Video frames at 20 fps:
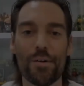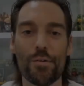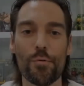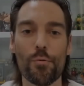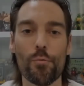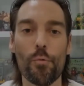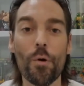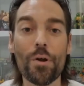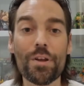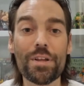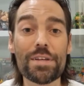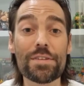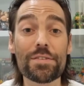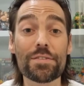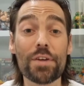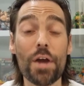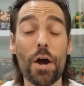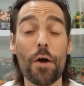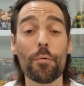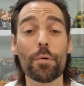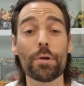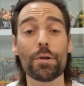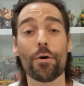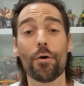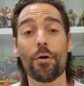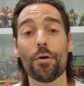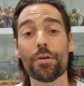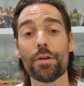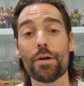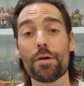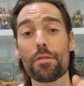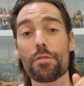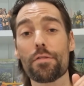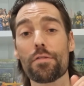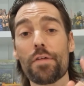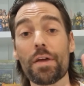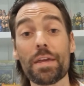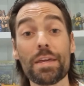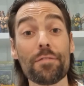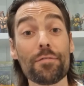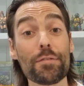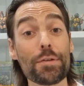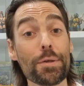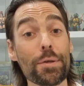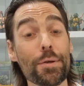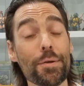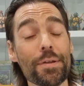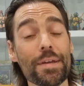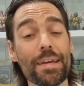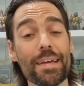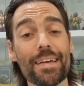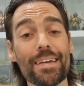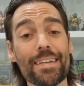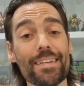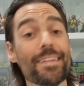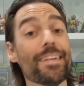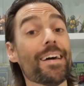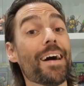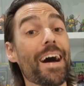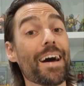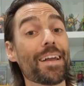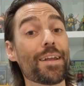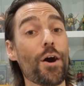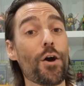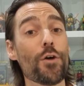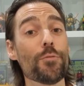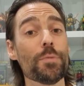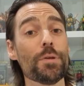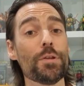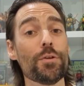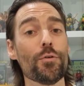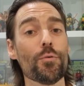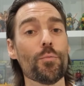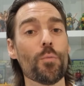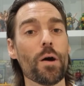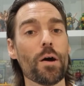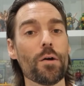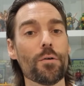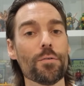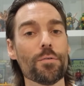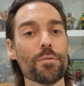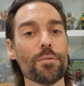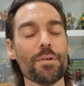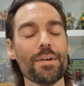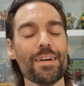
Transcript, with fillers: What is going on? Thank you for tuning in, and I hope you're doing well.